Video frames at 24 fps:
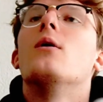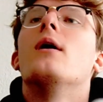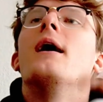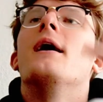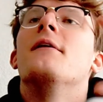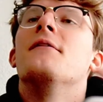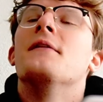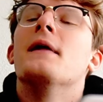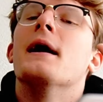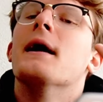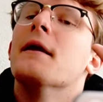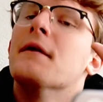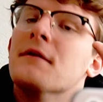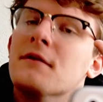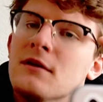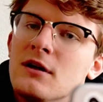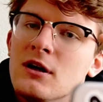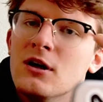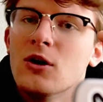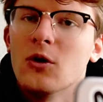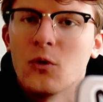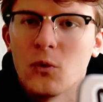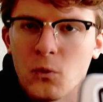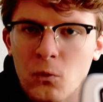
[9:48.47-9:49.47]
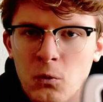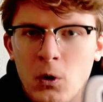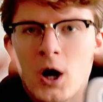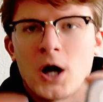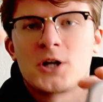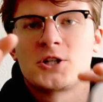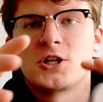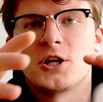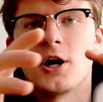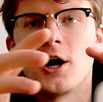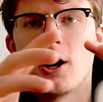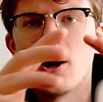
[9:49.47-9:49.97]
and then
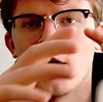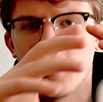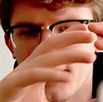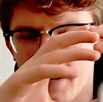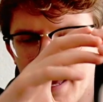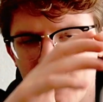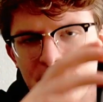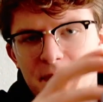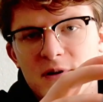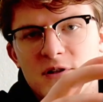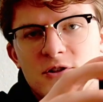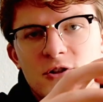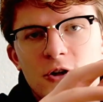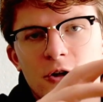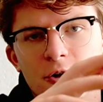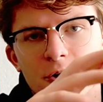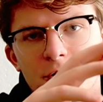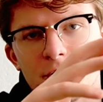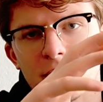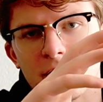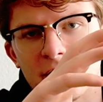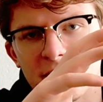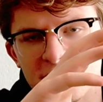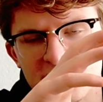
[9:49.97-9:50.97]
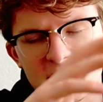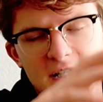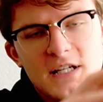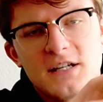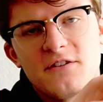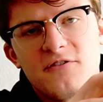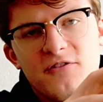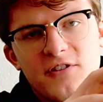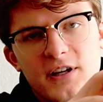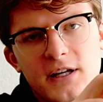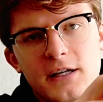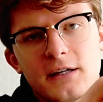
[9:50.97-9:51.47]
watch an episode of
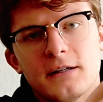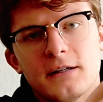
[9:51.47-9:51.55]
TV.